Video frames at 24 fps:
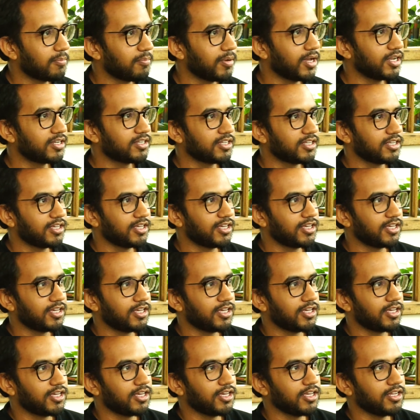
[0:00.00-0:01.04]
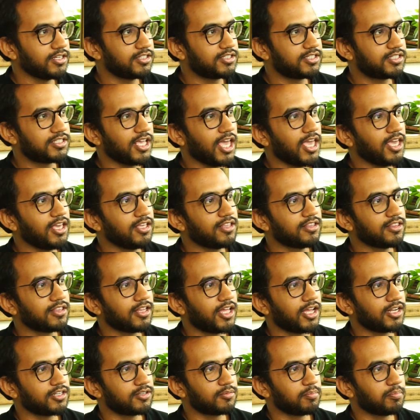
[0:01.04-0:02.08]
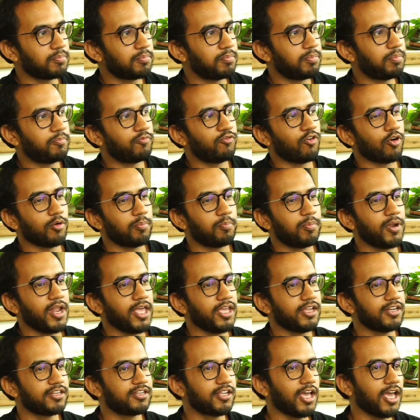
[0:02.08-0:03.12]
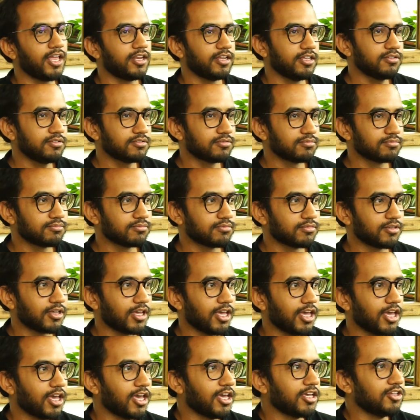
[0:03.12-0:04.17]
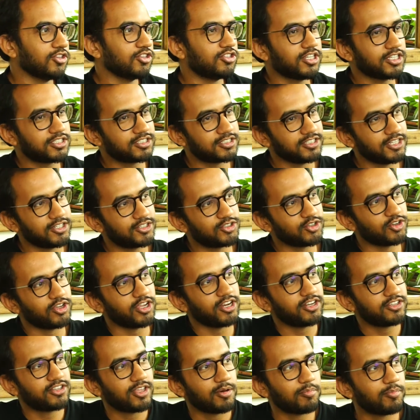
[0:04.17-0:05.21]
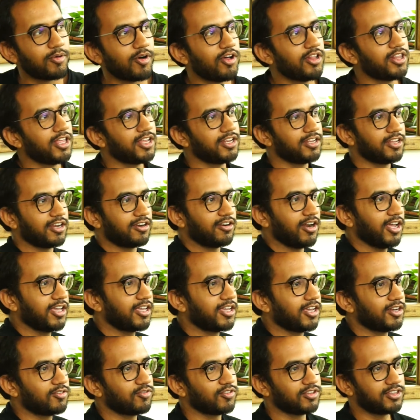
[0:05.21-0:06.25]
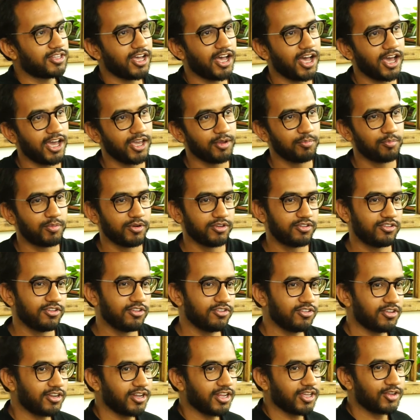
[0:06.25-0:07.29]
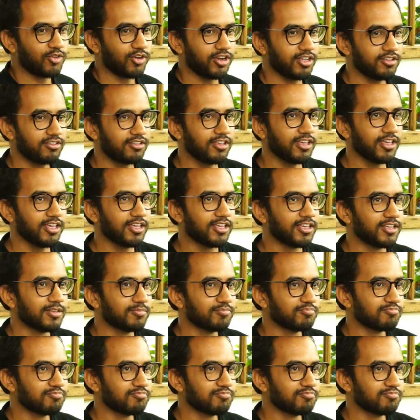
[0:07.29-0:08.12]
But it's saying that for playing tennis, you just need to hit the ball and the racket with the high precision accuracy.